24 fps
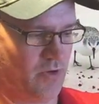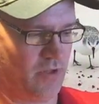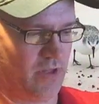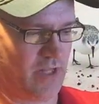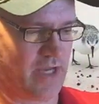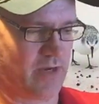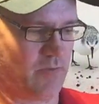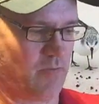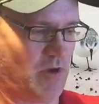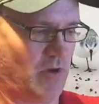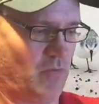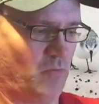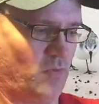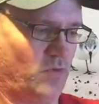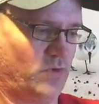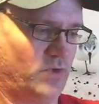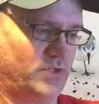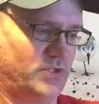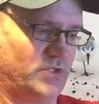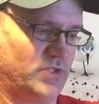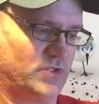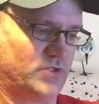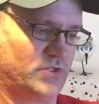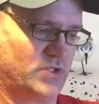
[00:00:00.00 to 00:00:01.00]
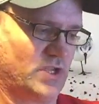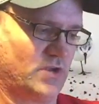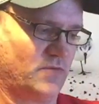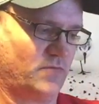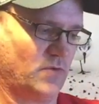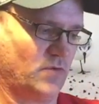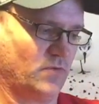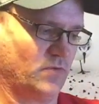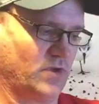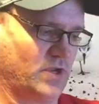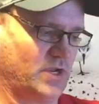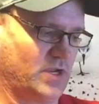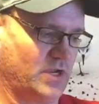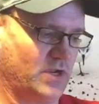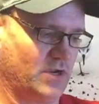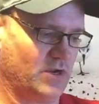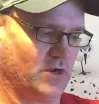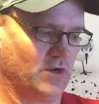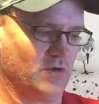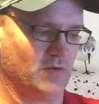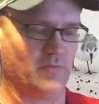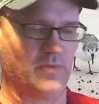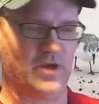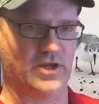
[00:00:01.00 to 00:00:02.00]
put like my woods and stuff over
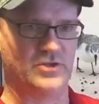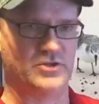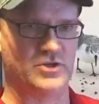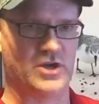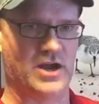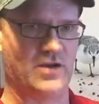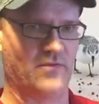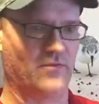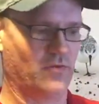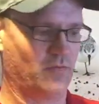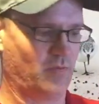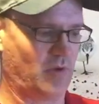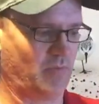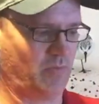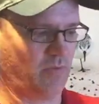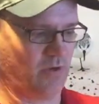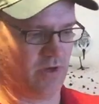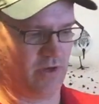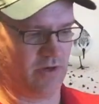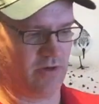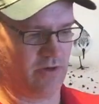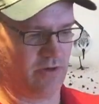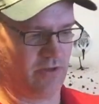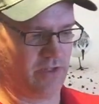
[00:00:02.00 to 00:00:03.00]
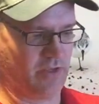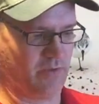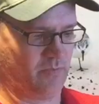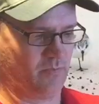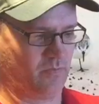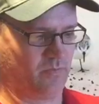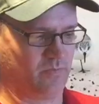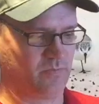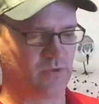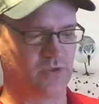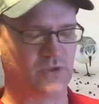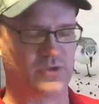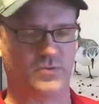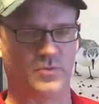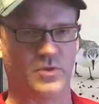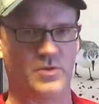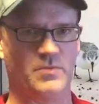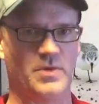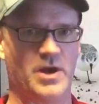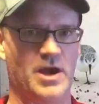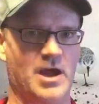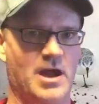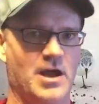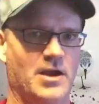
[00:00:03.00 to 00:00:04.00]
here, my driver and my putter, and then
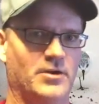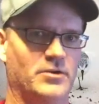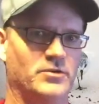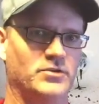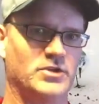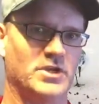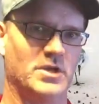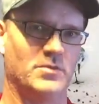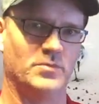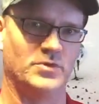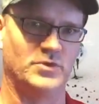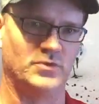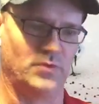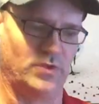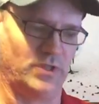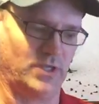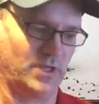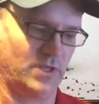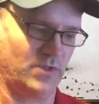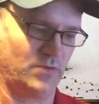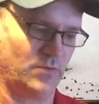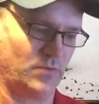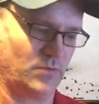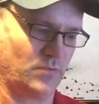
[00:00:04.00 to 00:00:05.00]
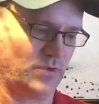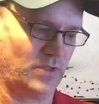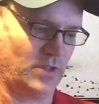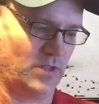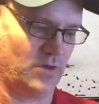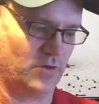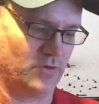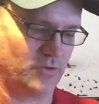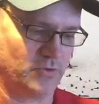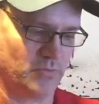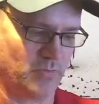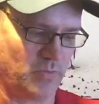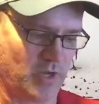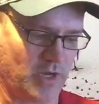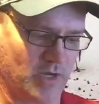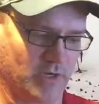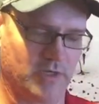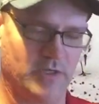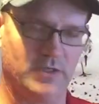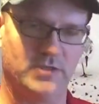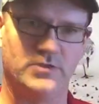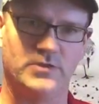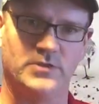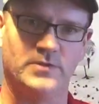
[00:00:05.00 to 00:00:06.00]
split my irons up between the other 3 larger
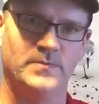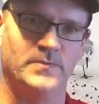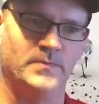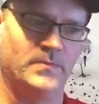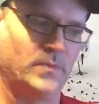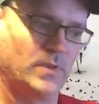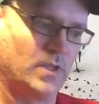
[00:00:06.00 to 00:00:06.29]
pockets.